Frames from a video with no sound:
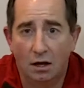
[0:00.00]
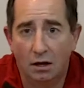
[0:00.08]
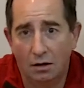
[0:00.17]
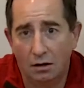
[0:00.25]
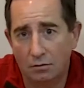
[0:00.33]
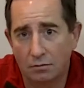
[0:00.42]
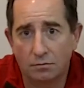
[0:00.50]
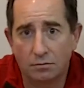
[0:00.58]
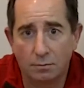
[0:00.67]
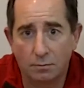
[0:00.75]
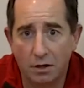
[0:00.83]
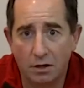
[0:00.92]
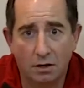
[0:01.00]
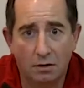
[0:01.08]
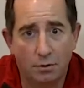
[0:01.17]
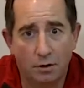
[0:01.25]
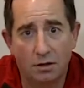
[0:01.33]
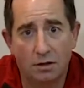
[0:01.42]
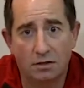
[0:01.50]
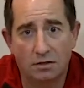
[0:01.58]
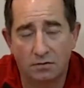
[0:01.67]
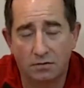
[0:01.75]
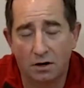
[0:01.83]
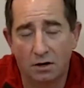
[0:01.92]
uh, depending upon the
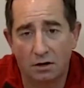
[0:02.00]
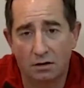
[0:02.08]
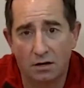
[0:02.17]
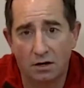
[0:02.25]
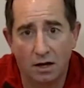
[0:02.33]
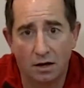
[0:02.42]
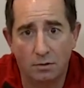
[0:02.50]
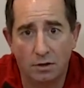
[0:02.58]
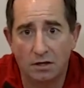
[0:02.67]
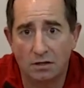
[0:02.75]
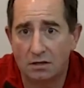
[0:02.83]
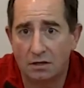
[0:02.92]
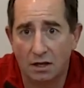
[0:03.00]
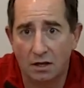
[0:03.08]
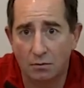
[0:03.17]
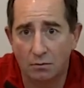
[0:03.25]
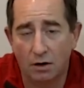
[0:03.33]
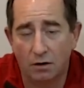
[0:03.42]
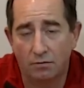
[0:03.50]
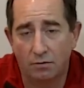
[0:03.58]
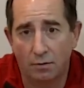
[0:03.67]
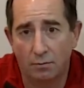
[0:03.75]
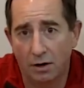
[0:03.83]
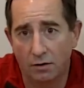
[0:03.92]
severity of the diabetes, anywhere
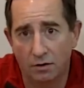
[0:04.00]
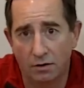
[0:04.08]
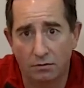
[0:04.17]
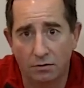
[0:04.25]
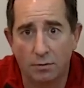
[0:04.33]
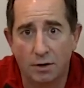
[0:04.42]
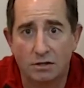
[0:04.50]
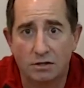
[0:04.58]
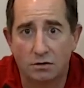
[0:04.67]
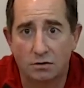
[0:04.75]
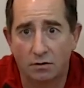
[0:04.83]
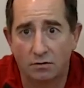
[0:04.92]
from every three months to